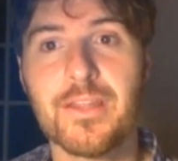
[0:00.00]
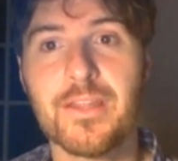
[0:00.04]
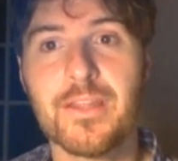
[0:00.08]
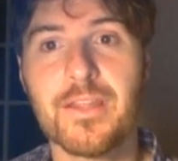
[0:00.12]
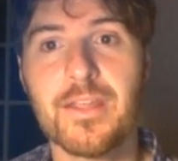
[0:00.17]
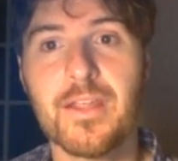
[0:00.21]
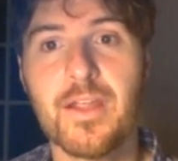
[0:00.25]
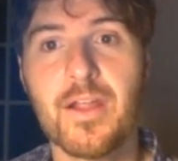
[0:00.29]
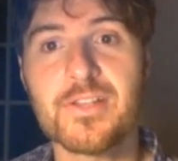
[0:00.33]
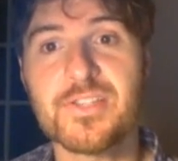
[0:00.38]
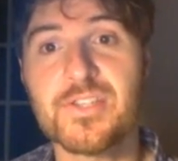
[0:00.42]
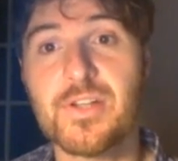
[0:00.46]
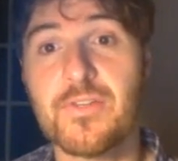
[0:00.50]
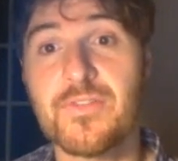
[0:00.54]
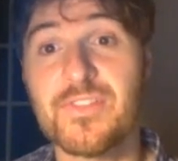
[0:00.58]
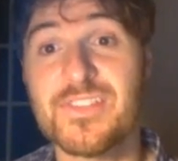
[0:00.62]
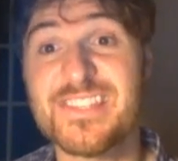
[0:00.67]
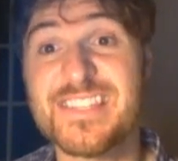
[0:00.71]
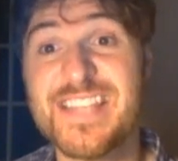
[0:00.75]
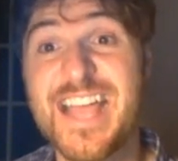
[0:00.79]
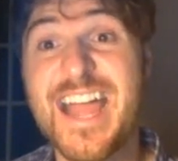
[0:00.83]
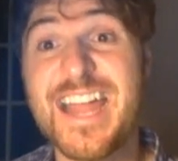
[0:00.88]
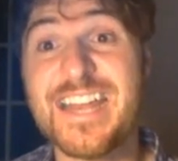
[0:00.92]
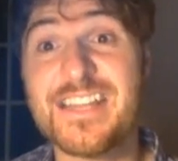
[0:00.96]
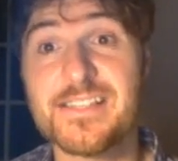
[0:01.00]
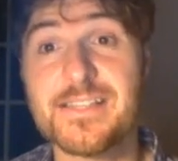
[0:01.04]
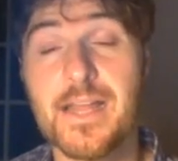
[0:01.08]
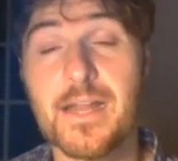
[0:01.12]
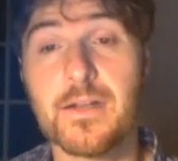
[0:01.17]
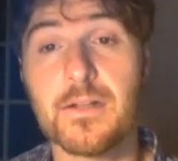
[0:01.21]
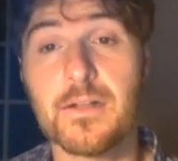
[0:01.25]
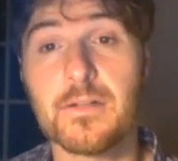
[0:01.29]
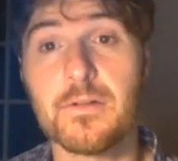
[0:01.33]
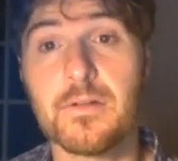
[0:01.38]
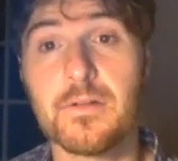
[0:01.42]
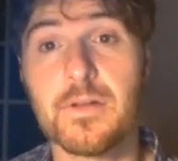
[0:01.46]
The side is
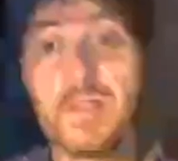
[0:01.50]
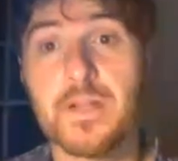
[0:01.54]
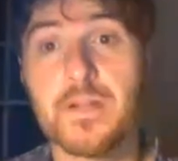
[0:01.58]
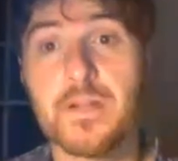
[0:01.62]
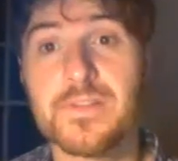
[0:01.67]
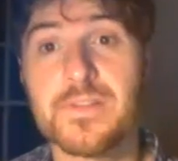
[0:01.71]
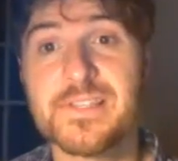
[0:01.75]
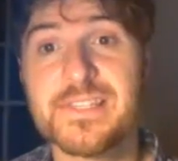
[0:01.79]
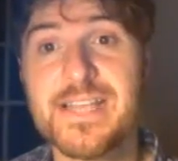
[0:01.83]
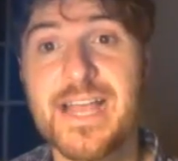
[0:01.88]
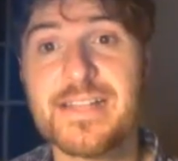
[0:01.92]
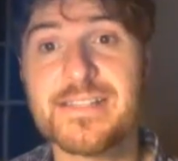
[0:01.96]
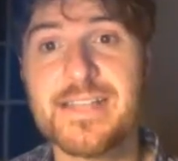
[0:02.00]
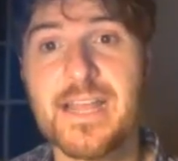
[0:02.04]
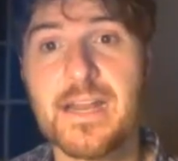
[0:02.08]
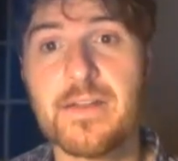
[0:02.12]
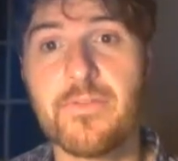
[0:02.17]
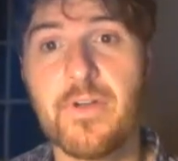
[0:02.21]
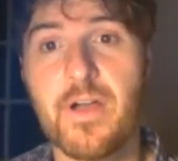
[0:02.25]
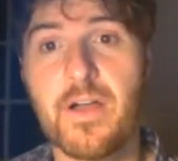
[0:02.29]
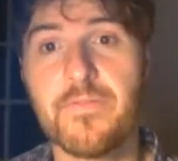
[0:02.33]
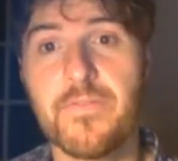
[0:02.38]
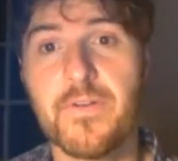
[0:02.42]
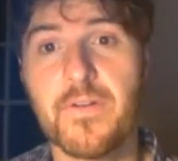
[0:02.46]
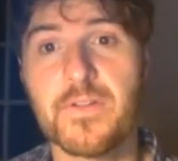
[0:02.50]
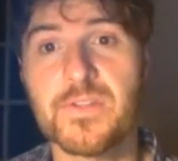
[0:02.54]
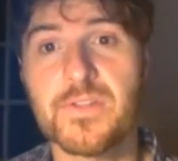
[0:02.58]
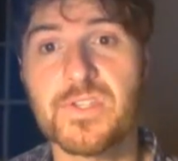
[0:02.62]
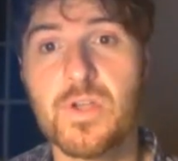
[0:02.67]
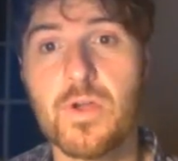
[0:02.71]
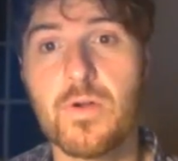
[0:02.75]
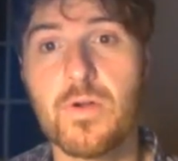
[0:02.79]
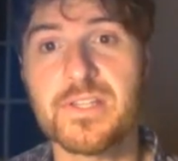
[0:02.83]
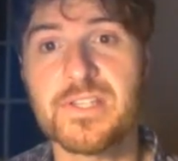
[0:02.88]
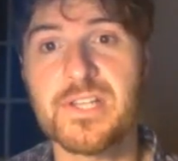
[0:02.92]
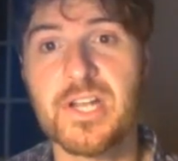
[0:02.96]
not included here. The side's kind of off on its
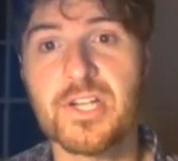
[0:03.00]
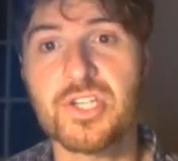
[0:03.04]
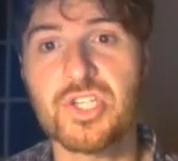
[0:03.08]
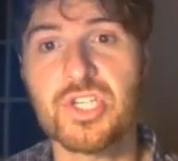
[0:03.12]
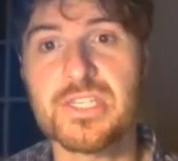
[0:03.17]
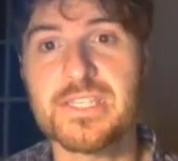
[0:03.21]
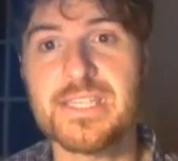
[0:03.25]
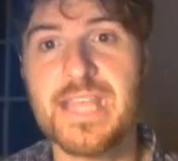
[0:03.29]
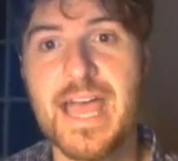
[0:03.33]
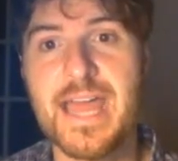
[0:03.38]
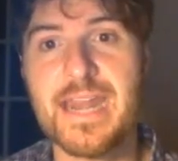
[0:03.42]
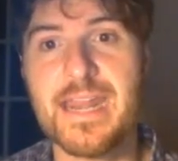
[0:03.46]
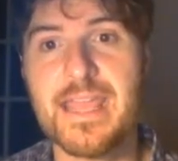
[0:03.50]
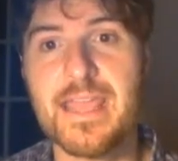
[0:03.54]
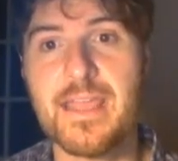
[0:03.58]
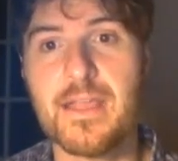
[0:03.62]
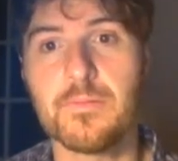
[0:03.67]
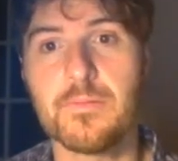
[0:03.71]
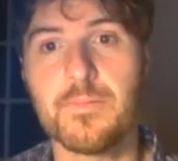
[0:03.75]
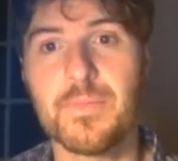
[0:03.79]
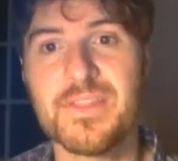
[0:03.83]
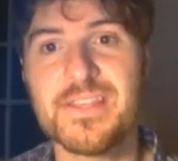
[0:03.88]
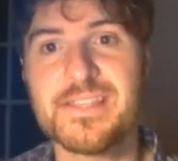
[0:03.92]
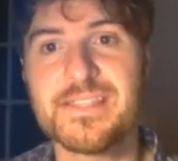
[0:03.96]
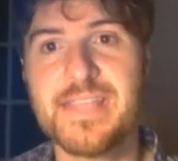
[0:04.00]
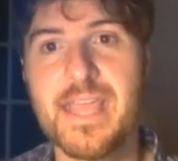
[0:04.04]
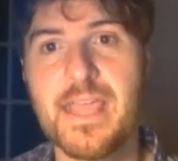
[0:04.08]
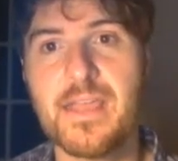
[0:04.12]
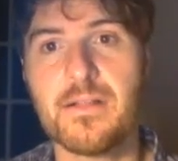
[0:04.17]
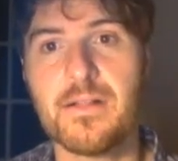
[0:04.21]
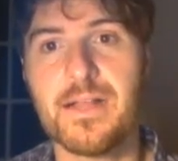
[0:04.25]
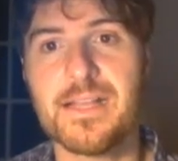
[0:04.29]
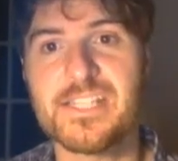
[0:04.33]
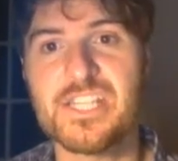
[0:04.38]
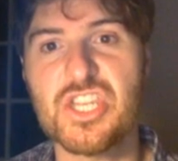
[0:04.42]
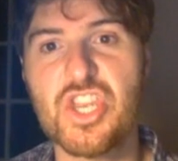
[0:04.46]
own. It touches that angle, but this
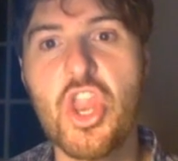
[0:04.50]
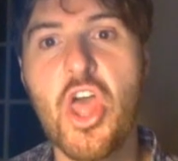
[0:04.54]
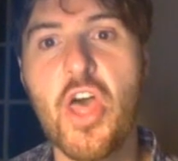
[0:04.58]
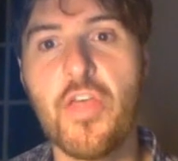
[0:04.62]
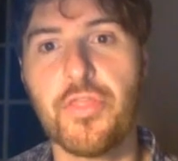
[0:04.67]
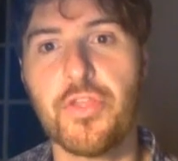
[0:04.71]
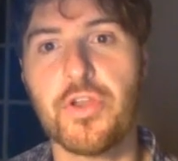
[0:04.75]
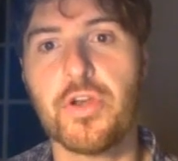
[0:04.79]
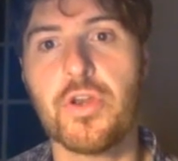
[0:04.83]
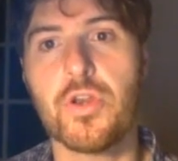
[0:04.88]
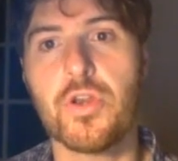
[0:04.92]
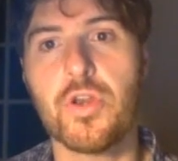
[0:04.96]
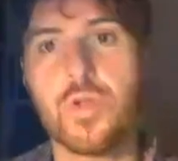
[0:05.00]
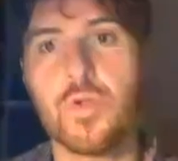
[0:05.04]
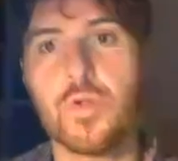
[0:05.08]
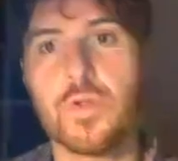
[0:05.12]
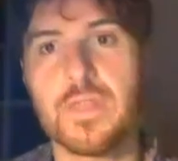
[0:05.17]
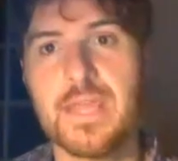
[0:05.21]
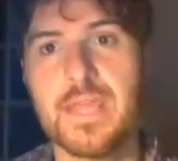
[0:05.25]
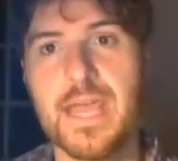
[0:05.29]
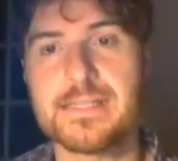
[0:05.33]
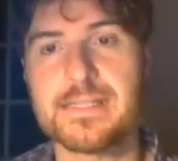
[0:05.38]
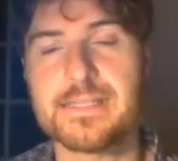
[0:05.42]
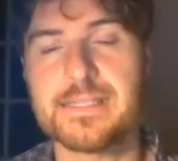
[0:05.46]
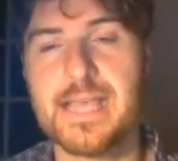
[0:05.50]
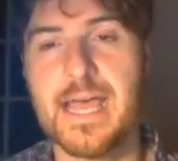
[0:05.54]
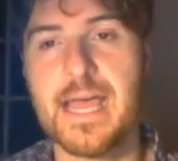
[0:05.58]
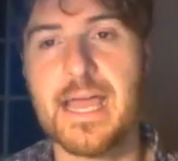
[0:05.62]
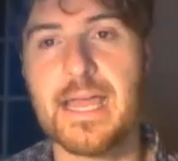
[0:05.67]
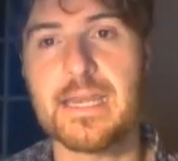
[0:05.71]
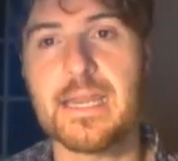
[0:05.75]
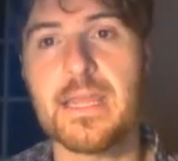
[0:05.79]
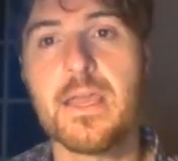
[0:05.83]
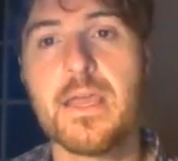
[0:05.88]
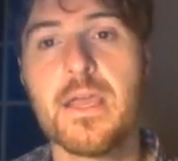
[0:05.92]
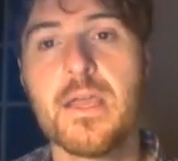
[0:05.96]
angle has nothing to do with that
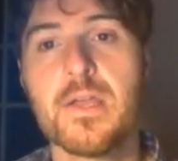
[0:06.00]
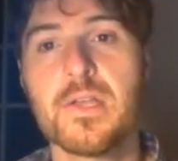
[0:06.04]
side.